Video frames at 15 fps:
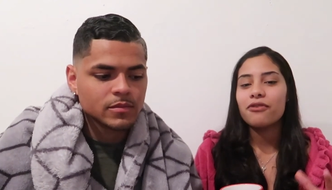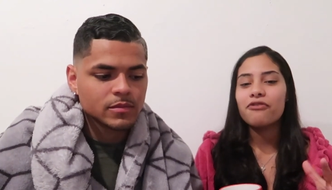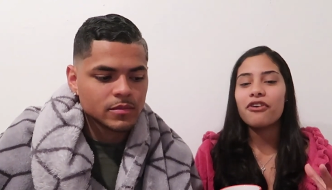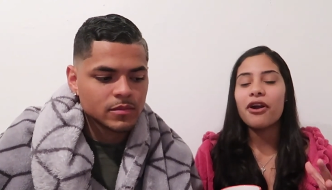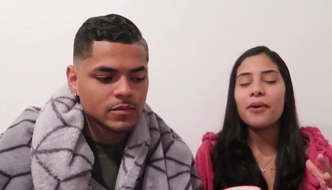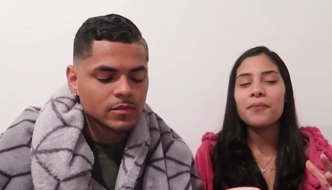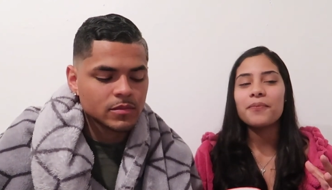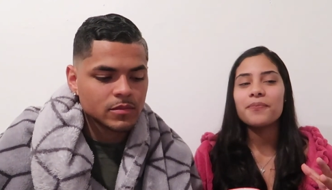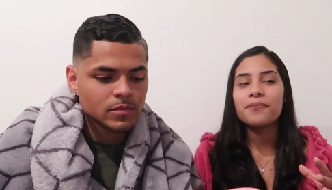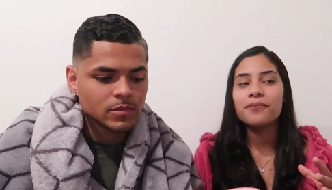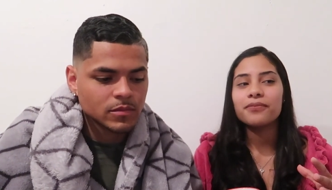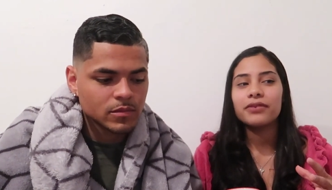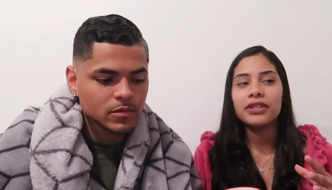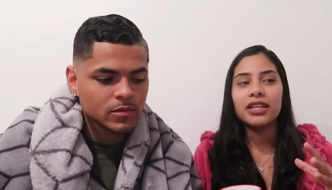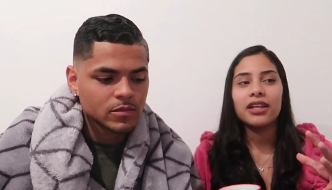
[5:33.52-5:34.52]
Speaker 1: from
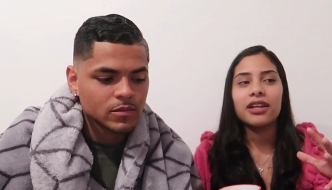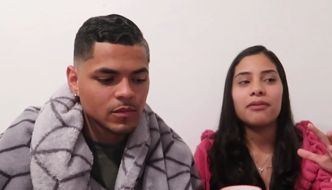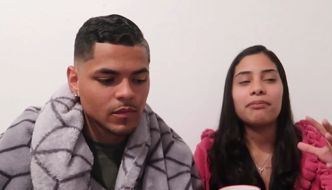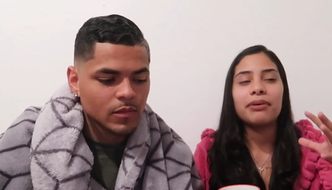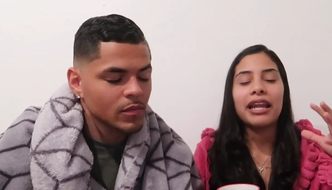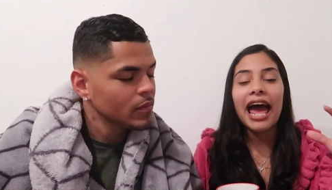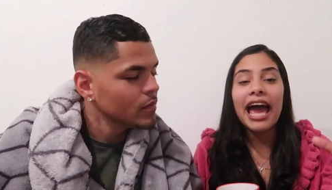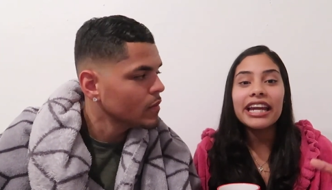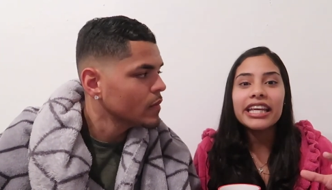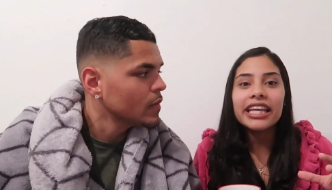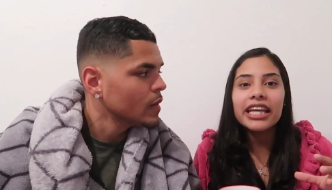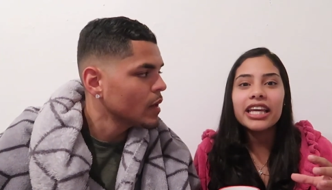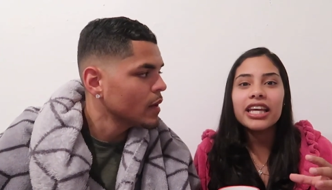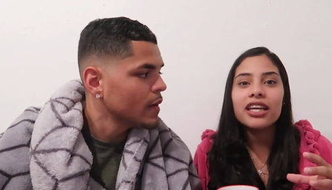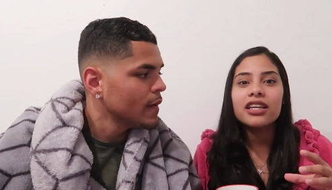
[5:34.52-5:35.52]
planning
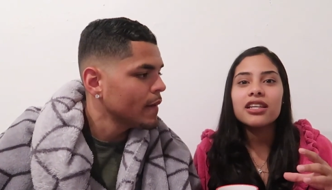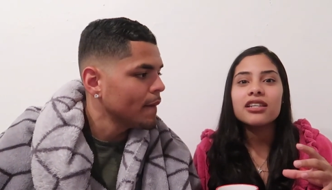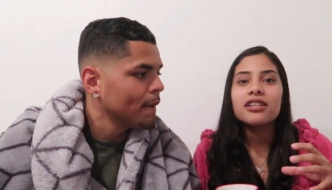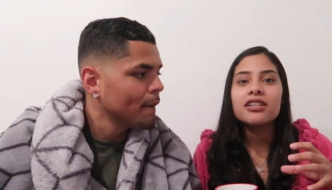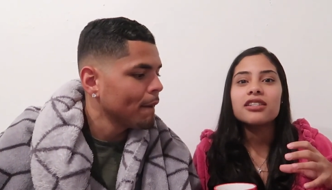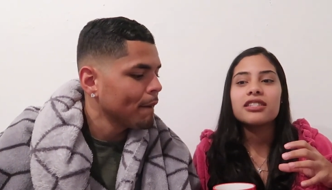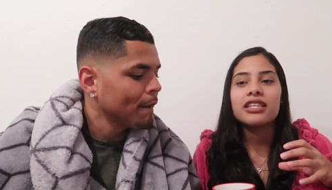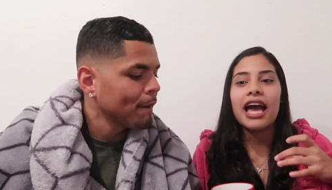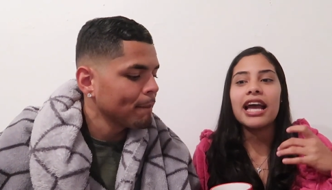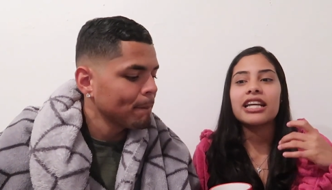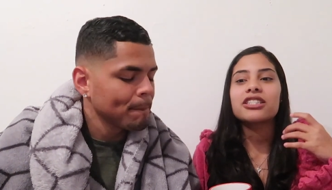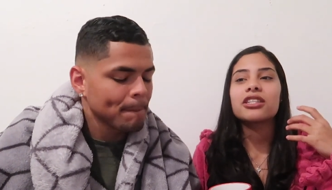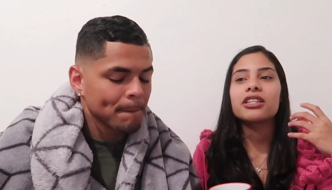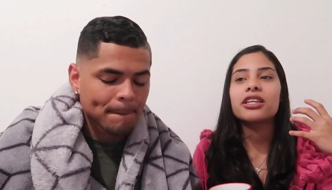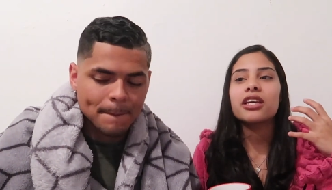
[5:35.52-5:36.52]
it to
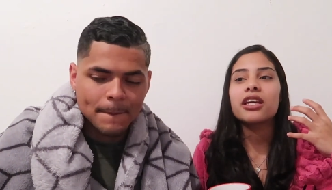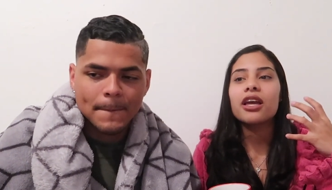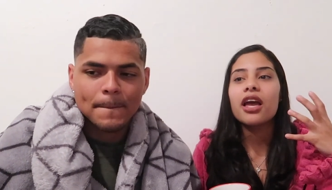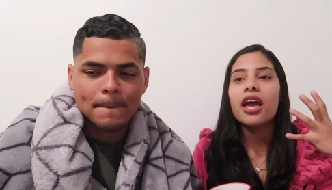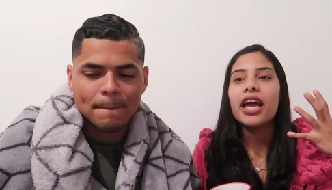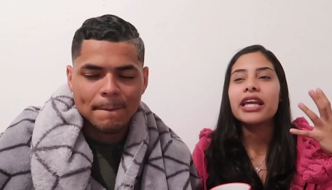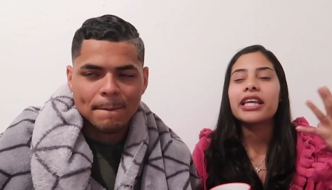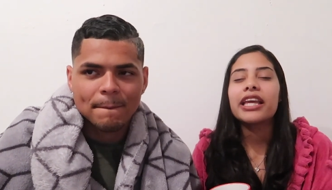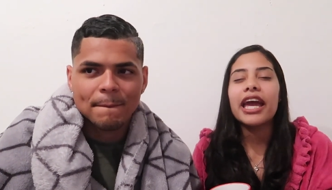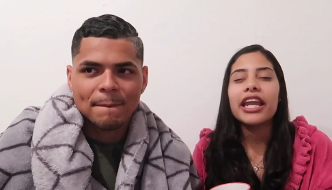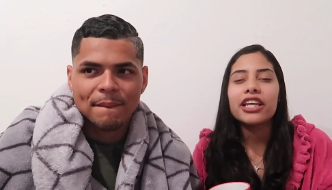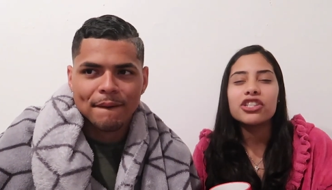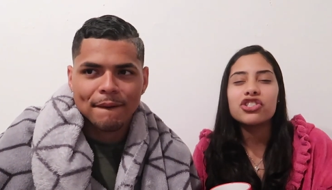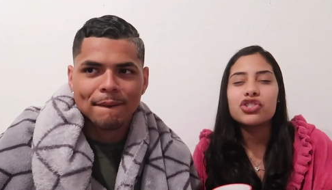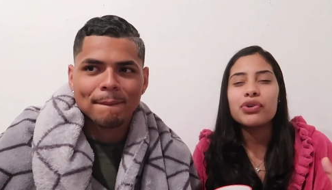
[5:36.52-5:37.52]
actually
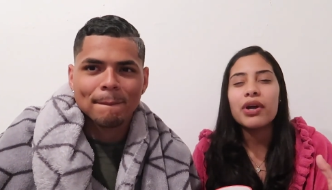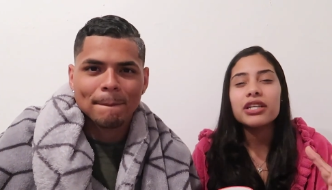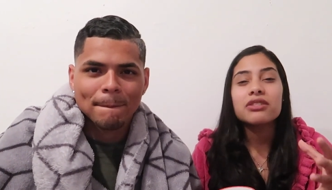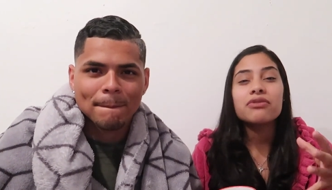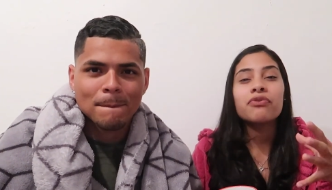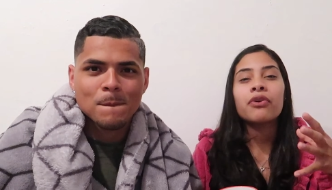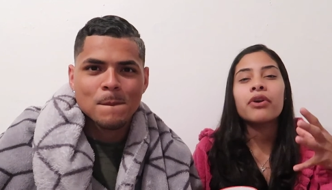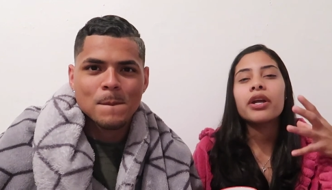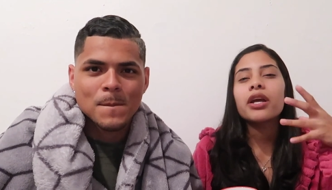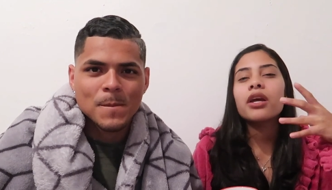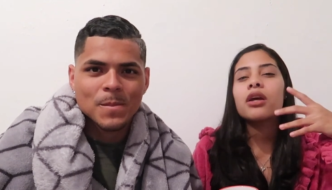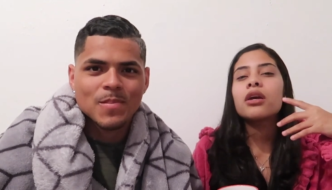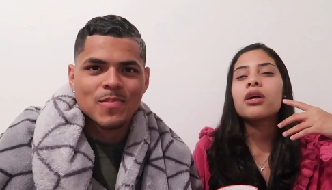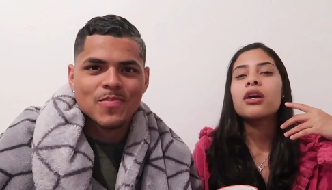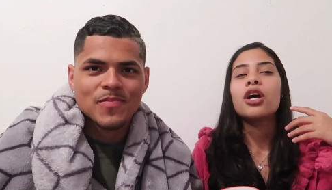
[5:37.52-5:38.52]
getting dressed for
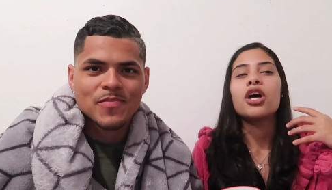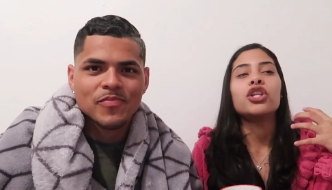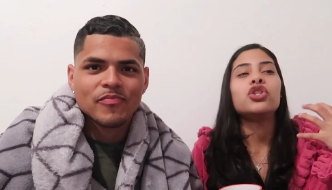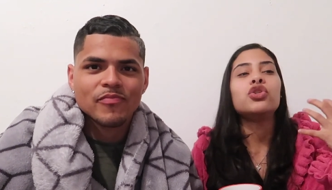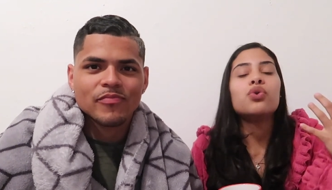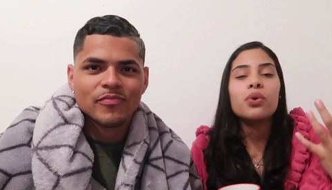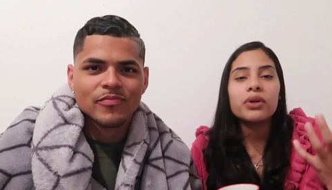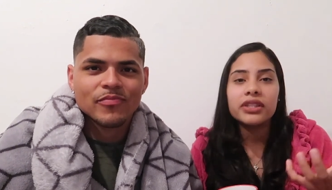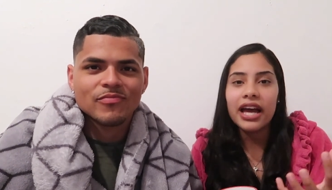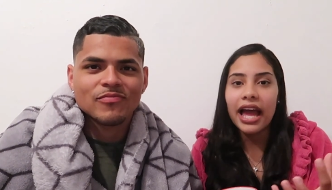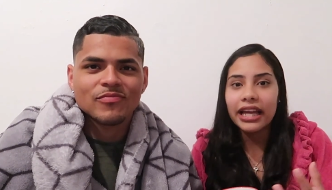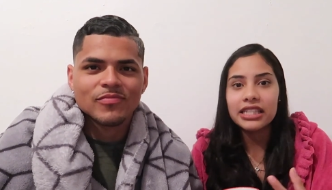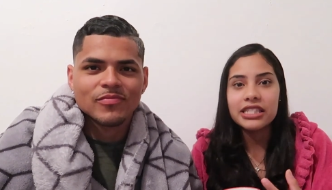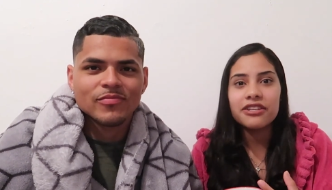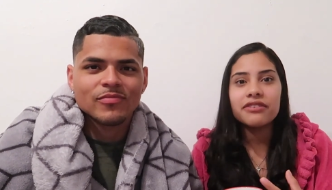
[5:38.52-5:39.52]
it, doing the
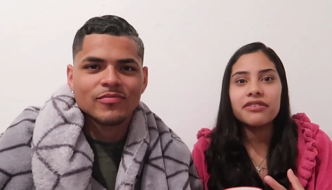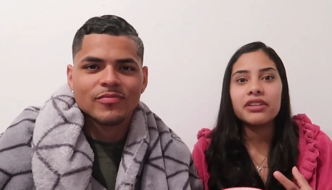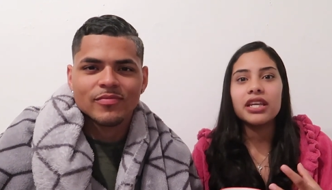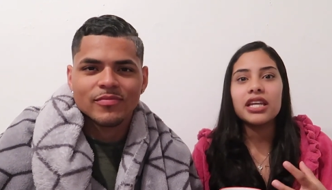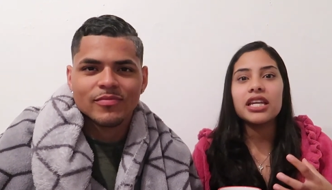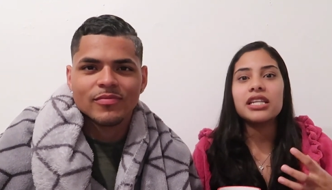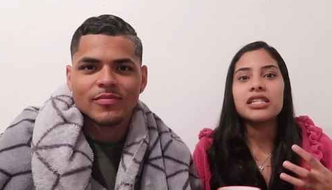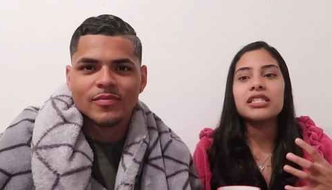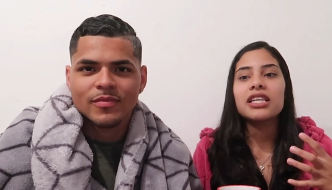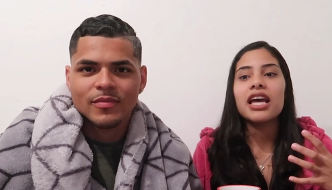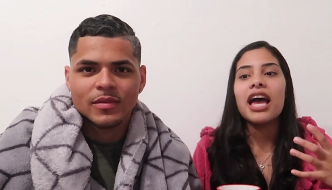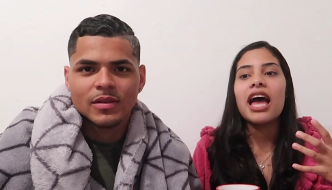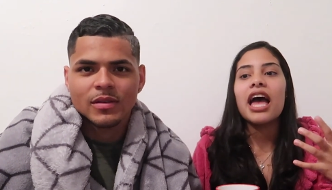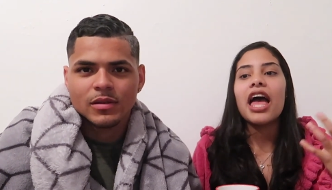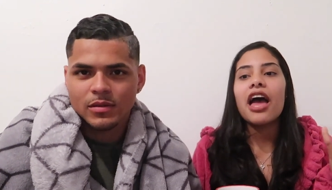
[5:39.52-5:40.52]
activities,
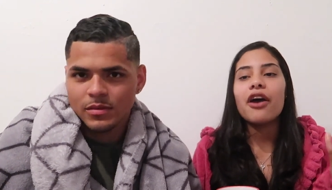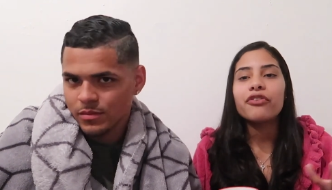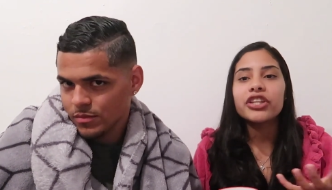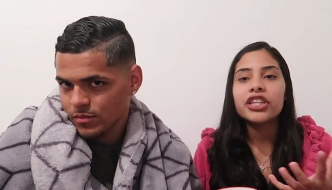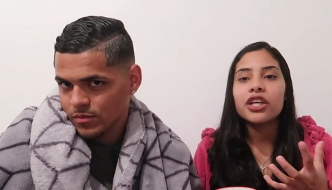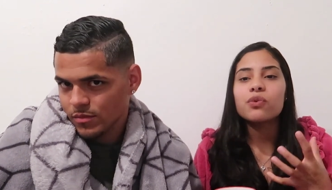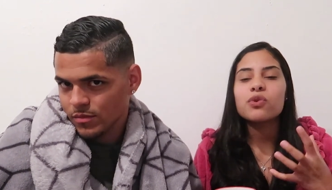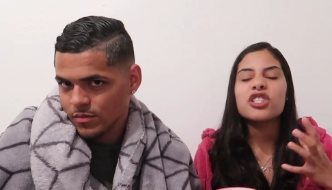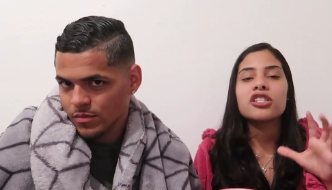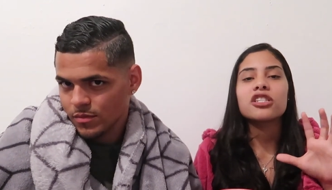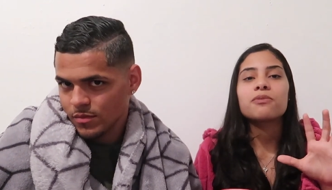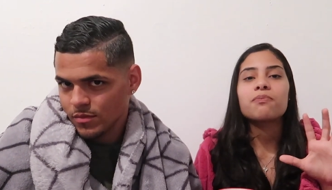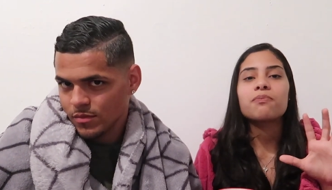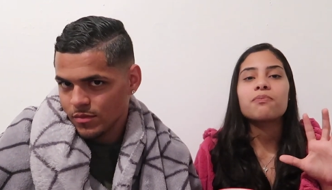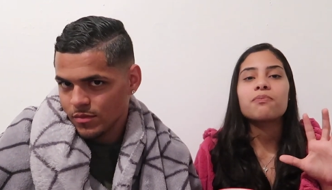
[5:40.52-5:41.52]
everything was just